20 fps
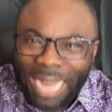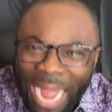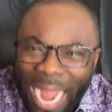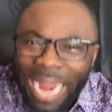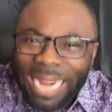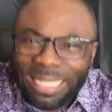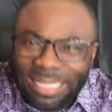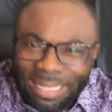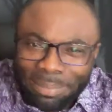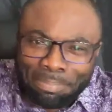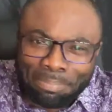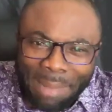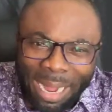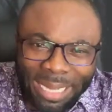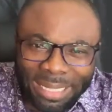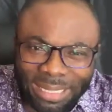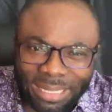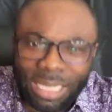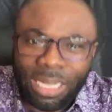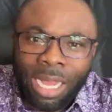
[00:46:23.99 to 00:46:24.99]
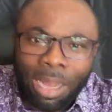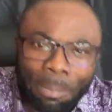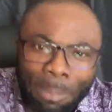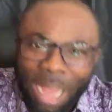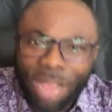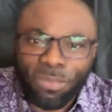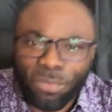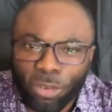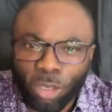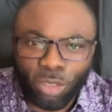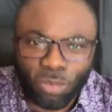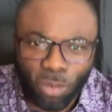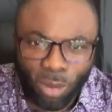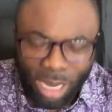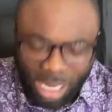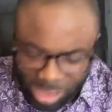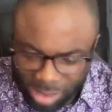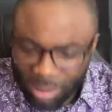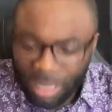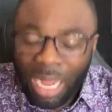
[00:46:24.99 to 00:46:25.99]
I demand my
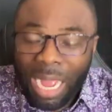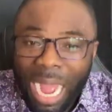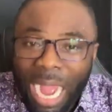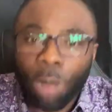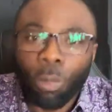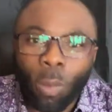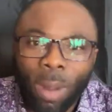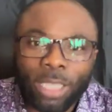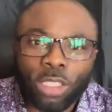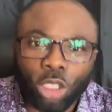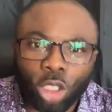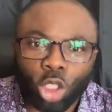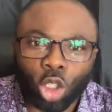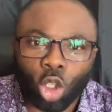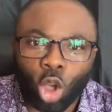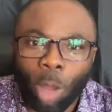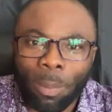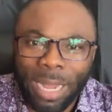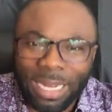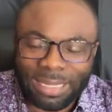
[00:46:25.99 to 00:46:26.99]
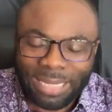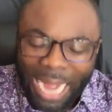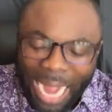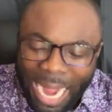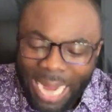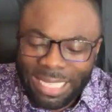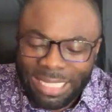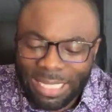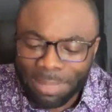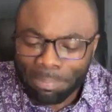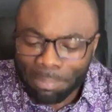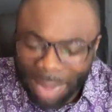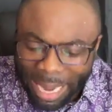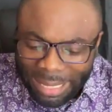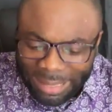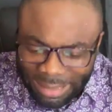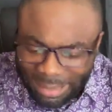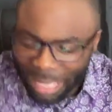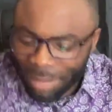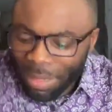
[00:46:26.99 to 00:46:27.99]
fruitfulness. I want you to comment. I
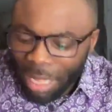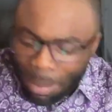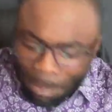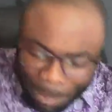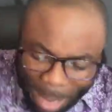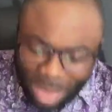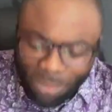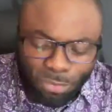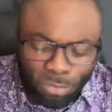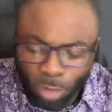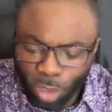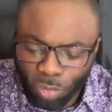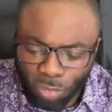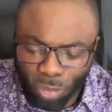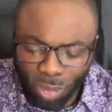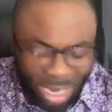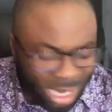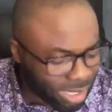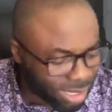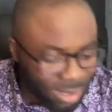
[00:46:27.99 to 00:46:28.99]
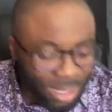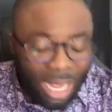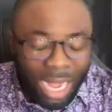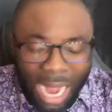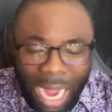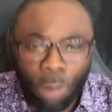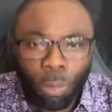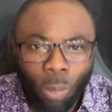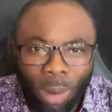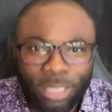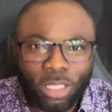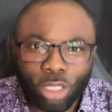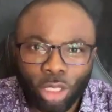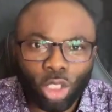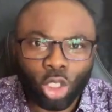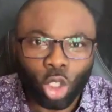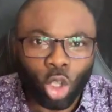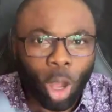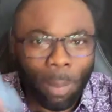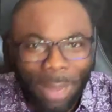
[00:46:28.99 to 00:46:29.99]
demand my fruitfulness. I want you
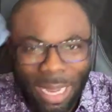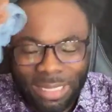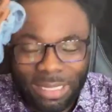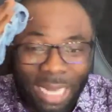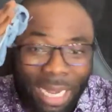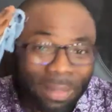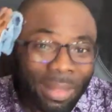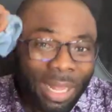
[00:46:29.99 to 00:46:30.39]
to comment.